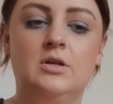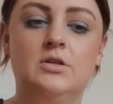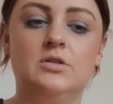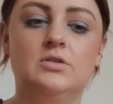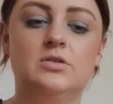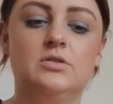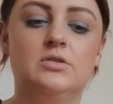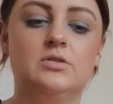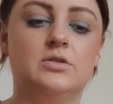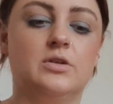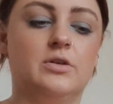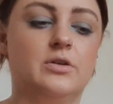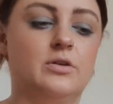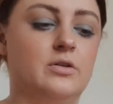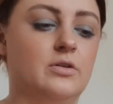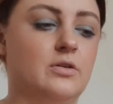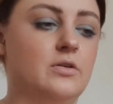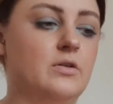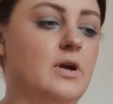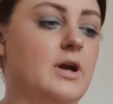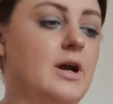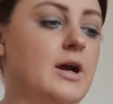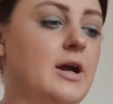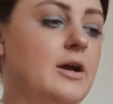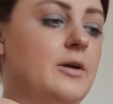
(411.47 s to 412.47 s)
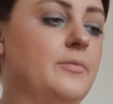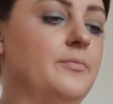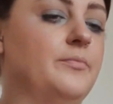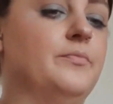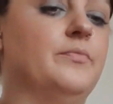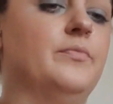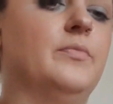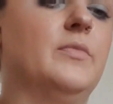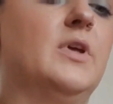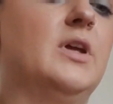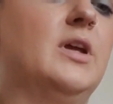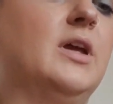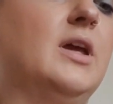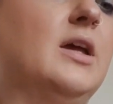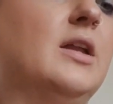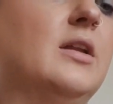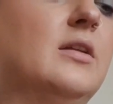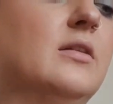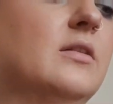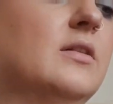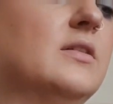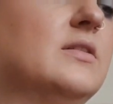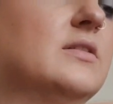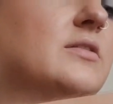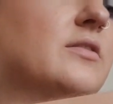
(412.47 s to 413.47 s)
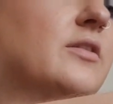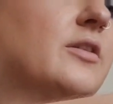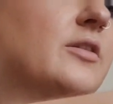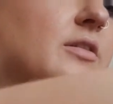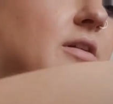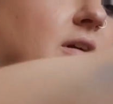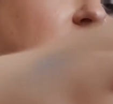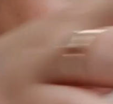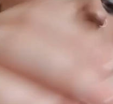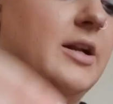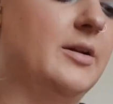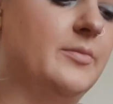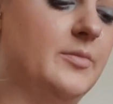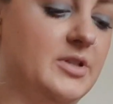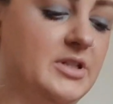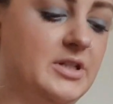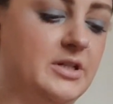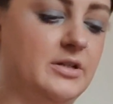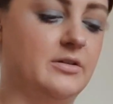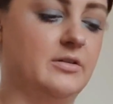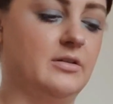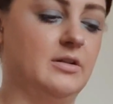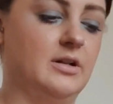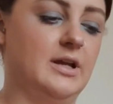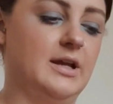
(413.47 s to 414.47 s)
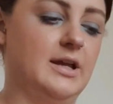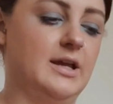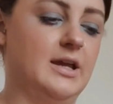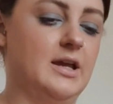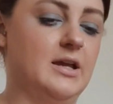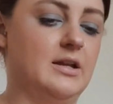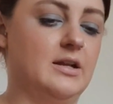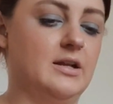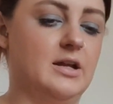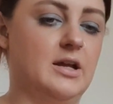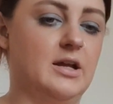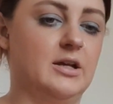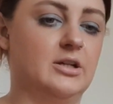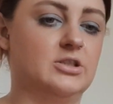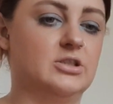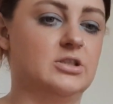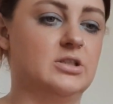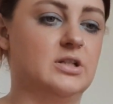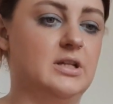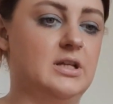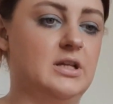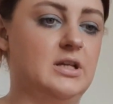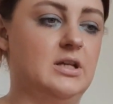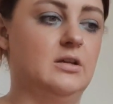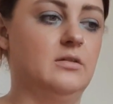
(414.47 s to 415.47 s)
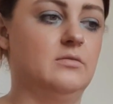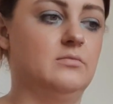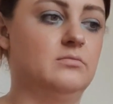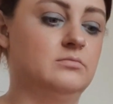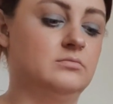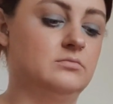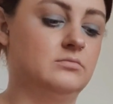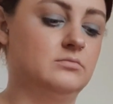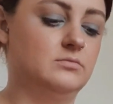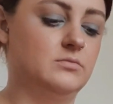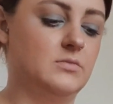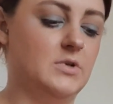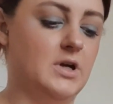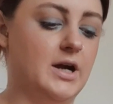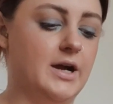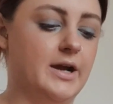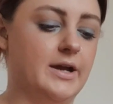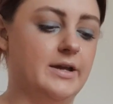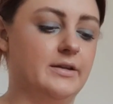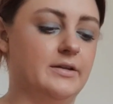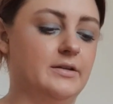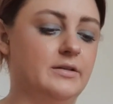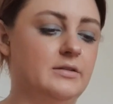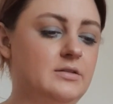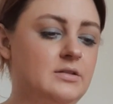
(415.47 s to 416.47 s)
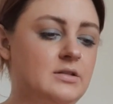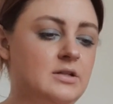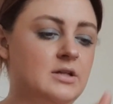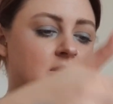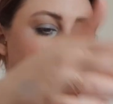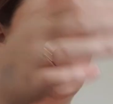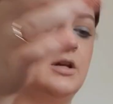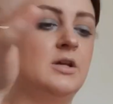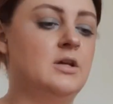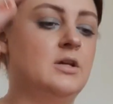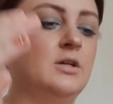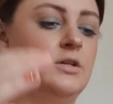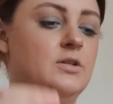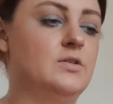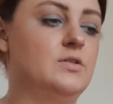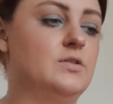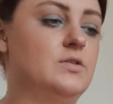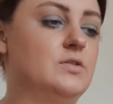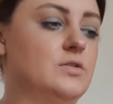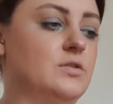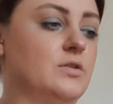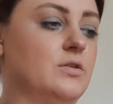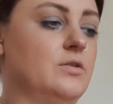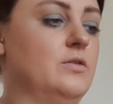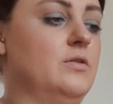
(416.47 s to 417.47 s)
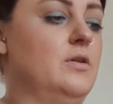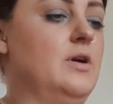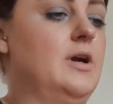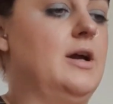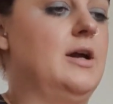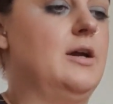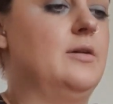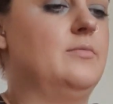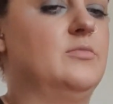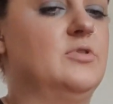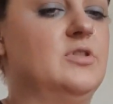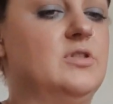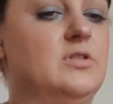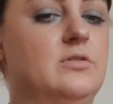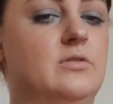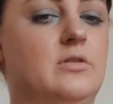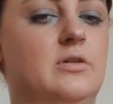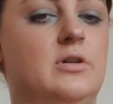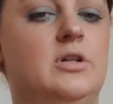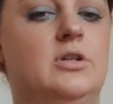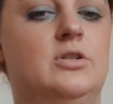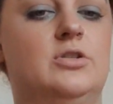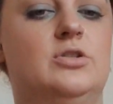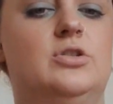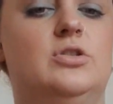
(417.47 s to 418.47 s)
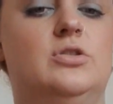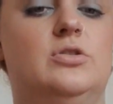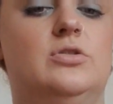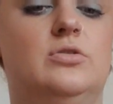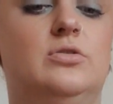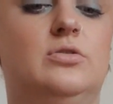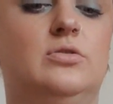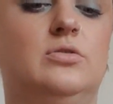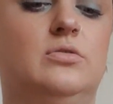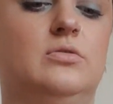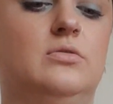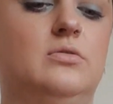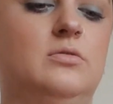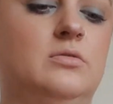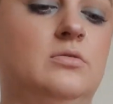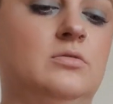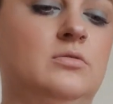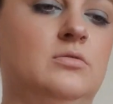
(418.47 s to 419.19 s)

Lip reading: So again, it's not a kind of material I can actually iron, so I am just going to